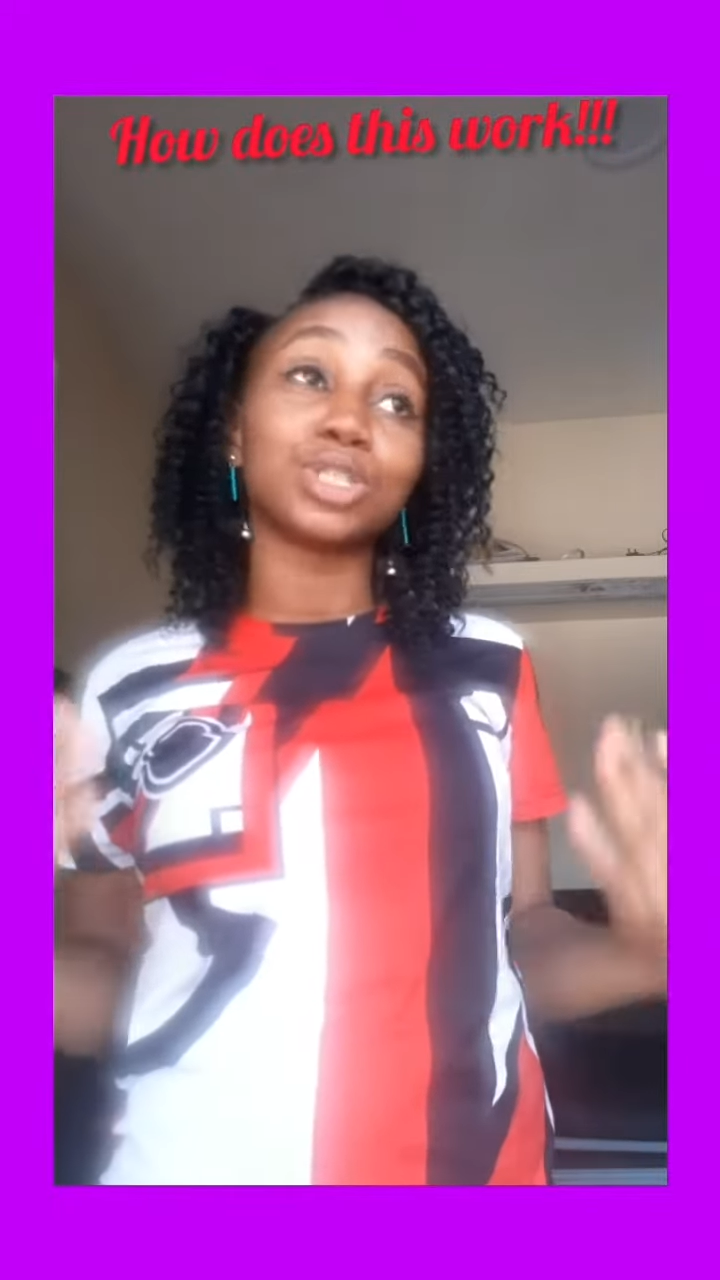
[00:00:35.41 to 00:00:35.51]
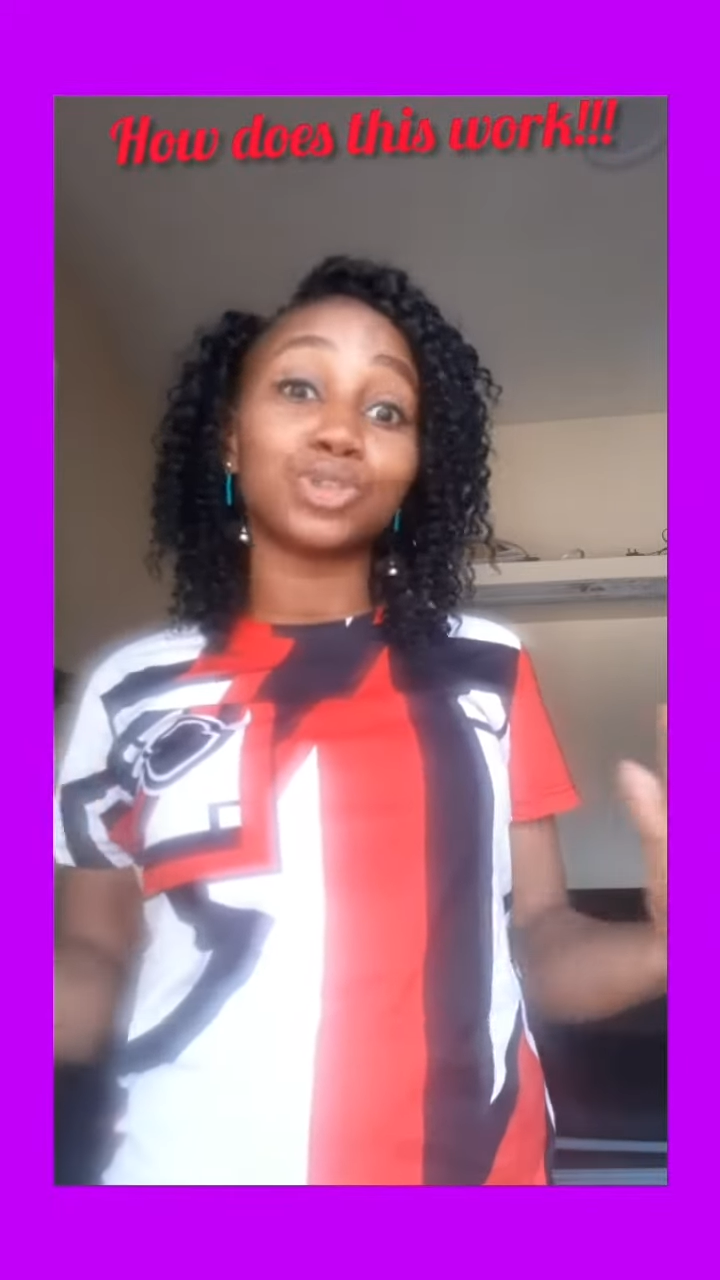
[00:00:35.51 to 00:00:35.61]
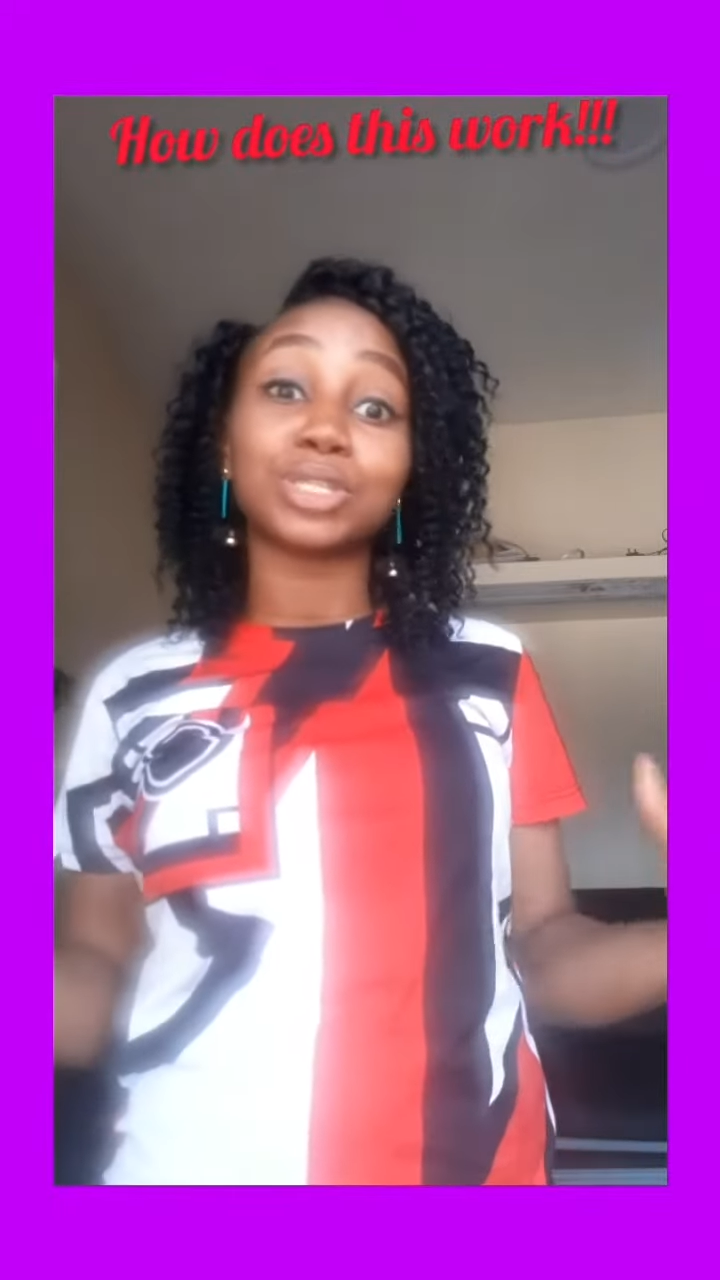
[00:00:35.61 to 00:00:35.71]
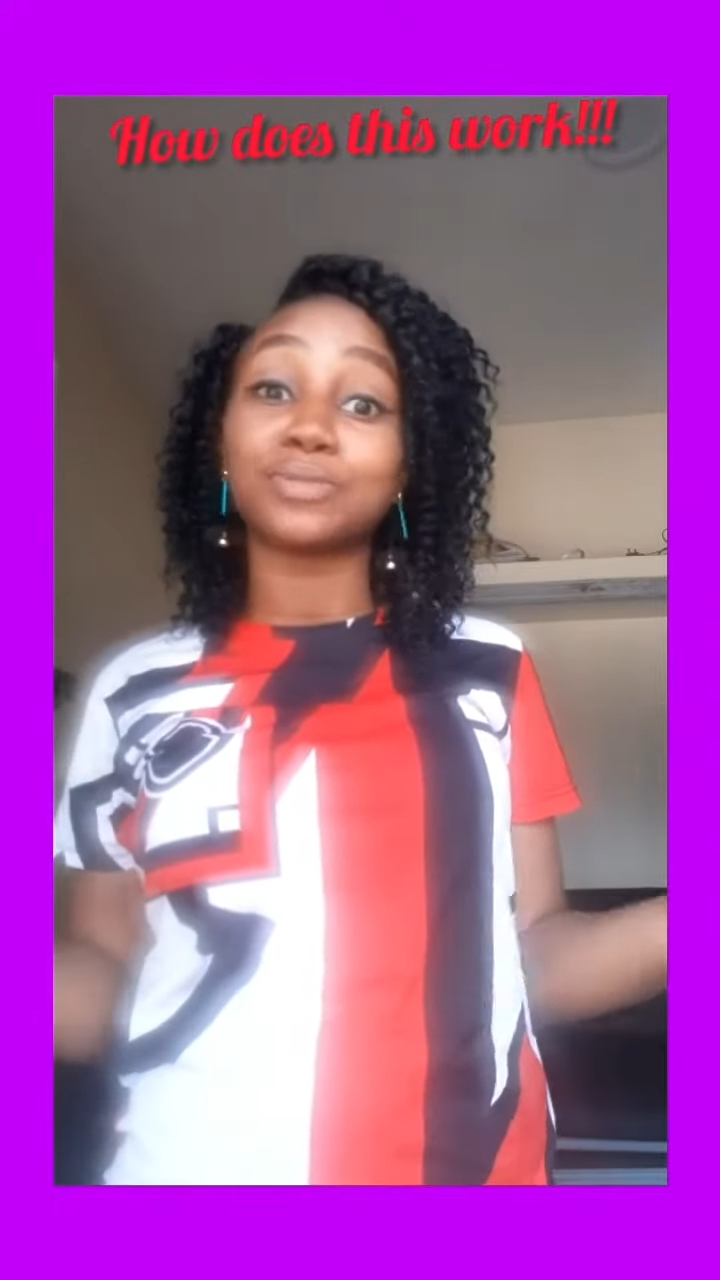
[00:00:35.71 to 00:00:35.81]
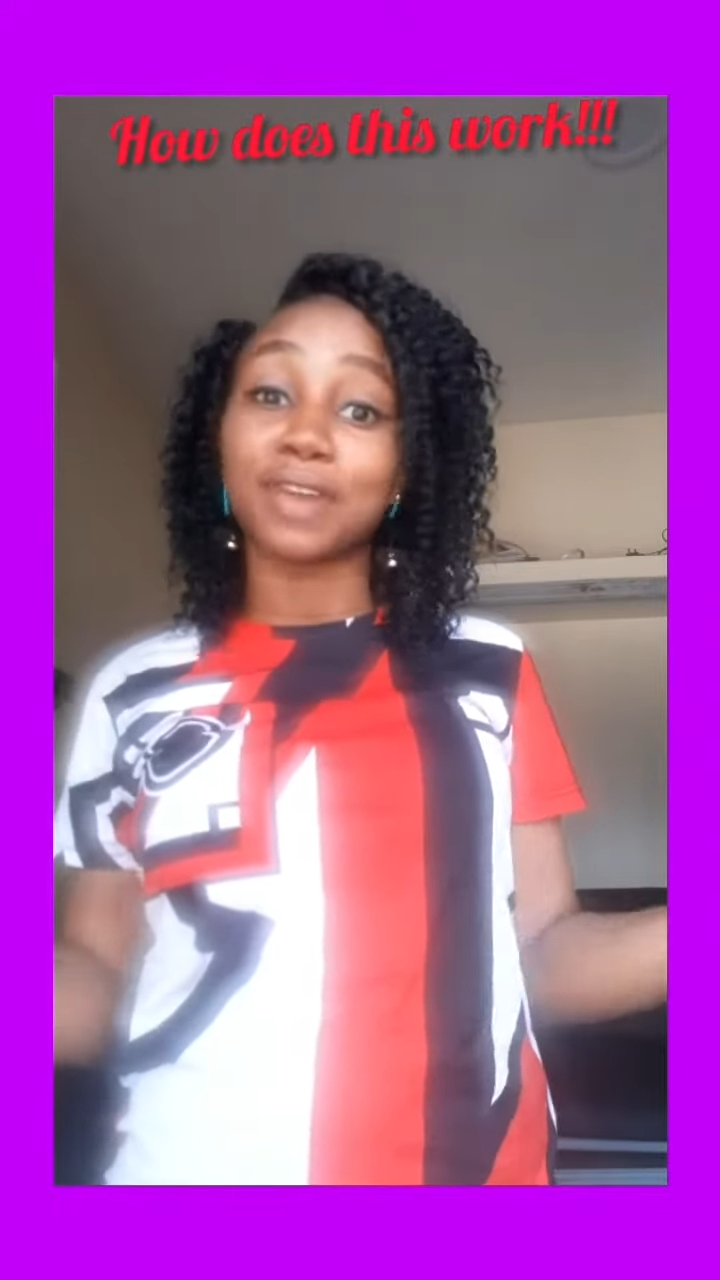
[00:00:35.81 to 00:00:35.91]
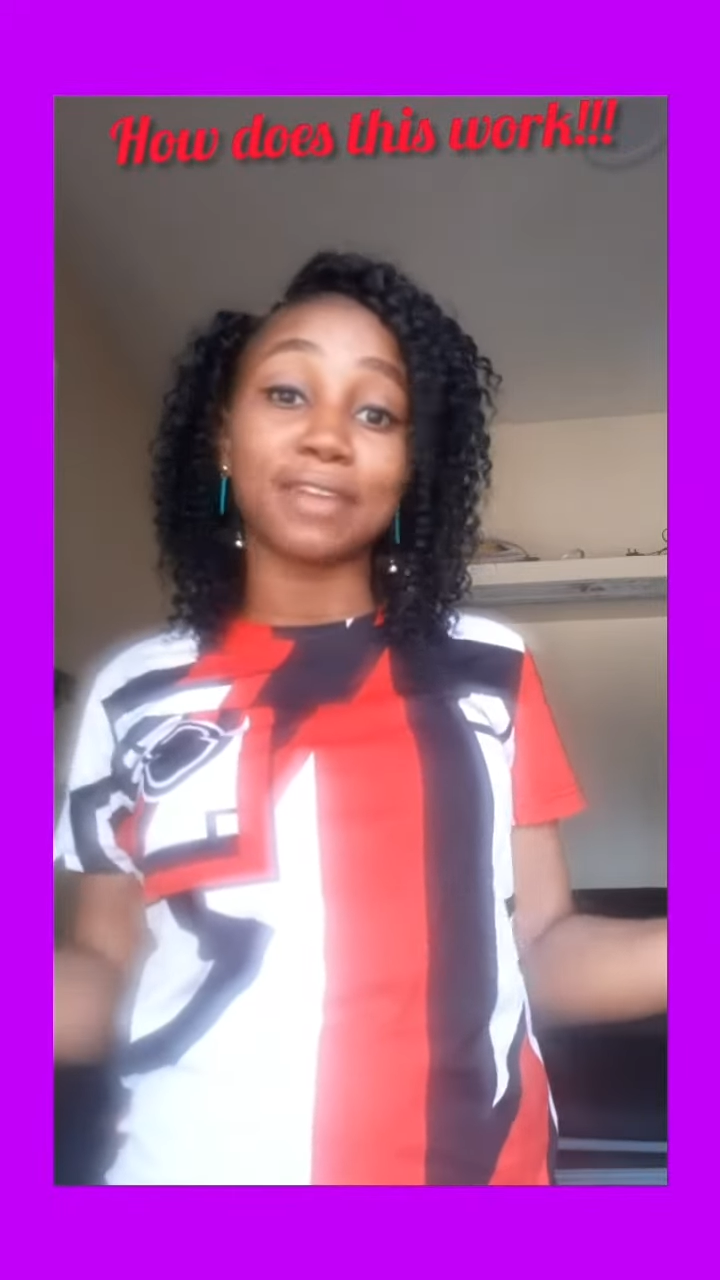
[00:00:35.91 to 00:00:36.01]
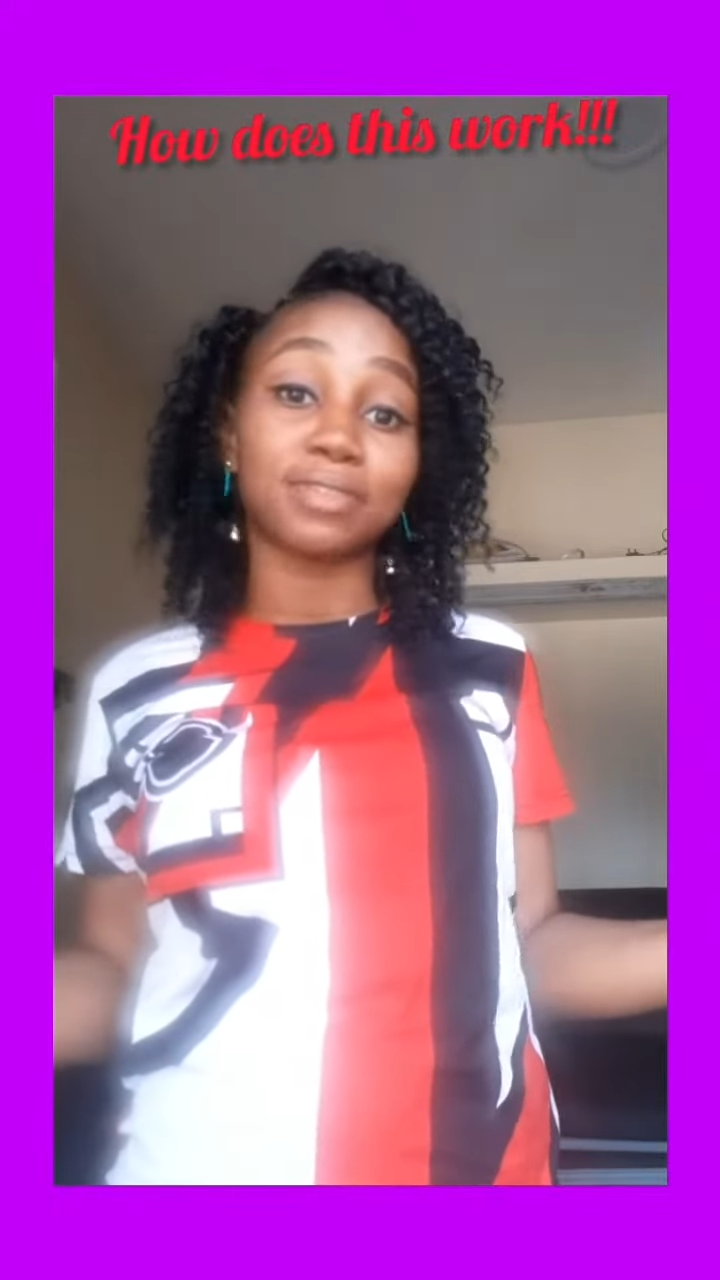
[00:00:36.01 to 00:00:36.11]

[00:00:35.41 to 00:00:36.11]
3 to 5